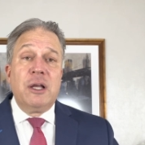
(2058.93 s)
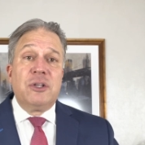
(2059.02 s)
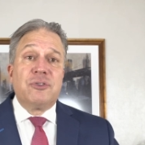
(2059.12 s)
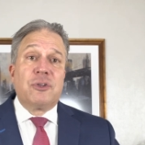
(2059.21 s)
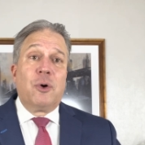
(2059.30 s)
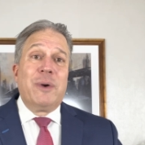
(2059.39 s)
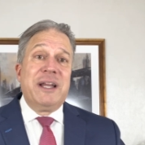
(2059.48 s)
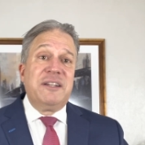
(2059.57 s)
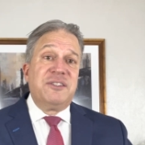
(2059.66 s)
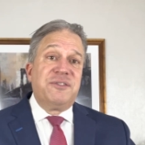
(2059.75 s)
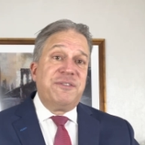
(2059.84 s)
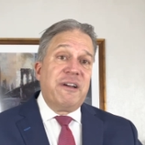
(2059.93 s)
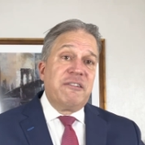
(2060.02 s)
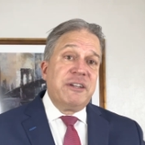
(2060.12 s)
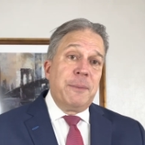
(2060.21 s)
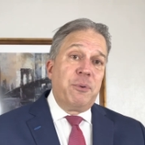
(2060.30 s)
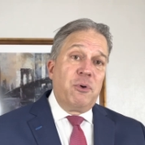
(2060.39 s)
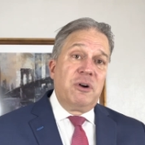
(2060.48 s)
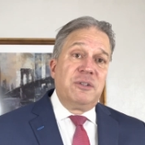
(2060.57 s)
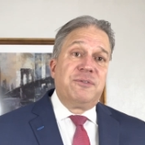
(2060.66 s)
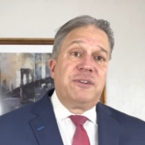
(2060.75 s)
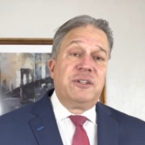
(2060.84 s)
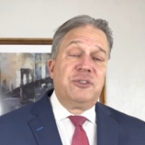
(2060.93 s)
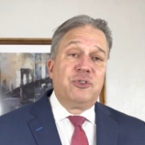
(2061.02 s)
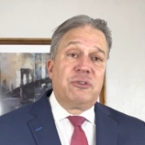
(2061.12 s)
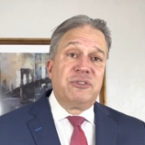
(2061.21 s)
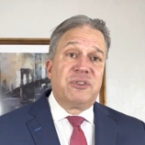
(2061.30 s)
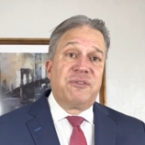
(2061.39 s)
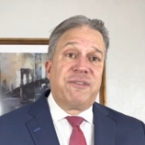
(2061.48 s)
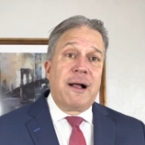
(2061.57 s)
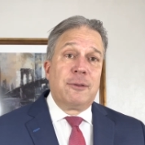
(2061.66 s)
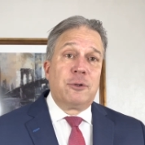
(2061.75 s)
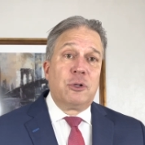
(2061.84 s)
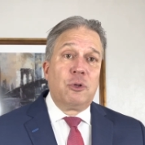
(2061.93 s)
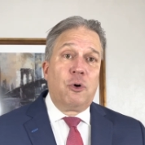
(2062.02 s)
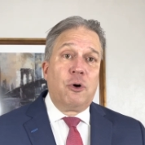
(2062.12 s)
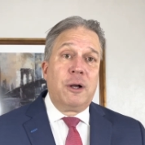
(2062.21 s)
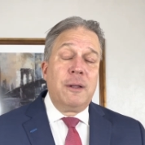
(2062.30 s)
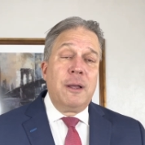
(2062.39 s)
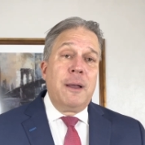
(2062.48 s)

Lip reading: So it is very important for the jurors to follow the law,